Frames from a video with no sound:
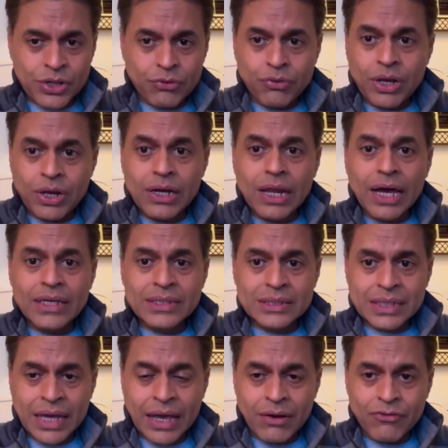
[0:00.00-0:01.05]
they
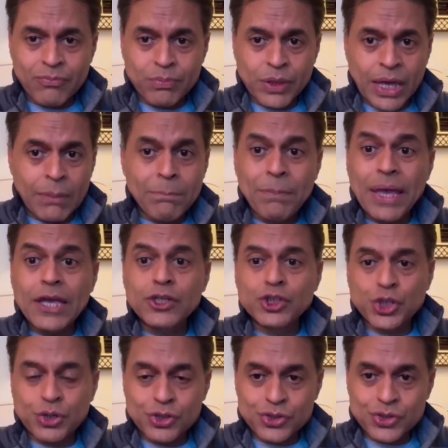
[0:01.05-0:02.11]
realized their
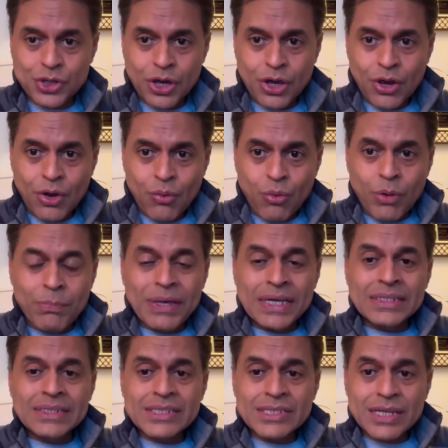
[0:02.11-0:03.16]
pagers were
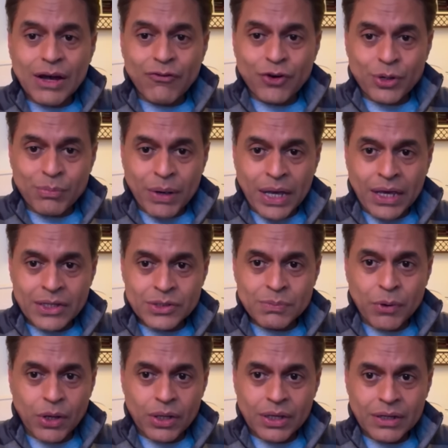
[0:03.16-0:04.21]
being discovered by
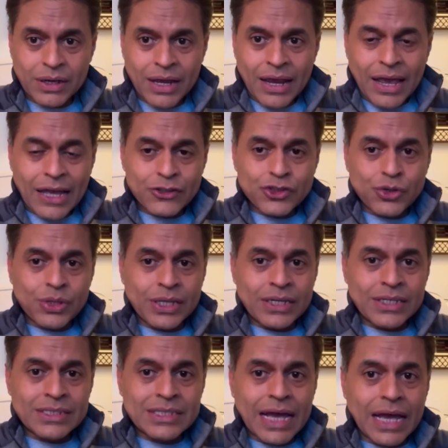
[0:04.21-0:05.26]
Hezbollah. And so they
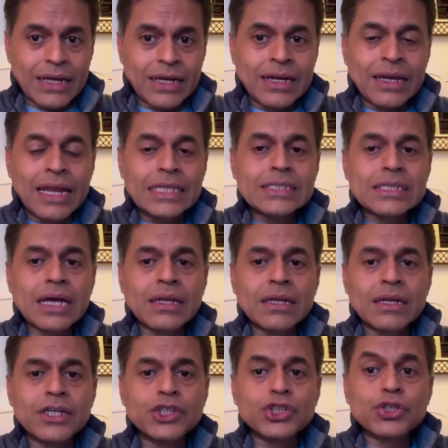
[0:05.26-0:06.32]
decided, let's
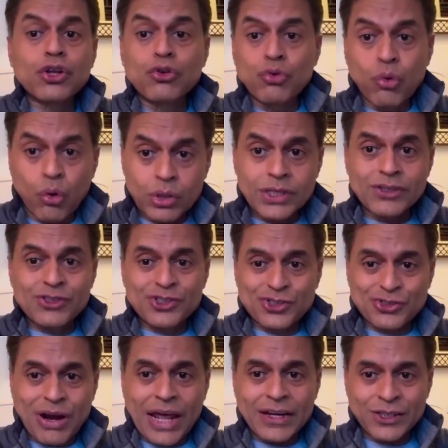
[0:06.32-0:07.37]
unleash the northern
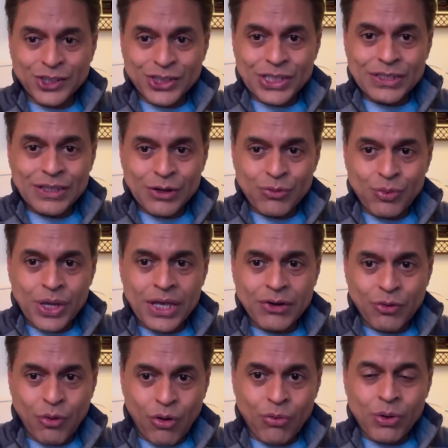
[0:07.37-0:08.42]
strategy that we had
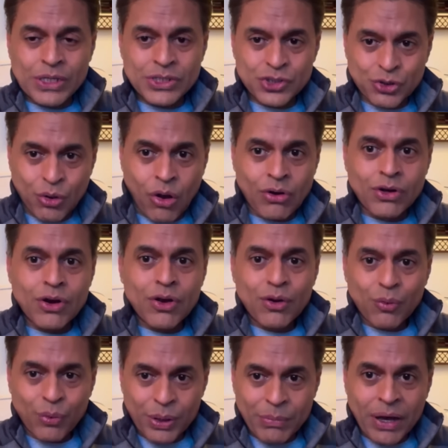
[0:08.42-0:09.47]
always thought
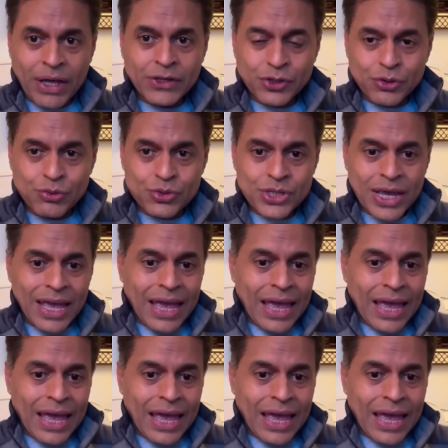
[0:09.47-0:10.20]
we might use.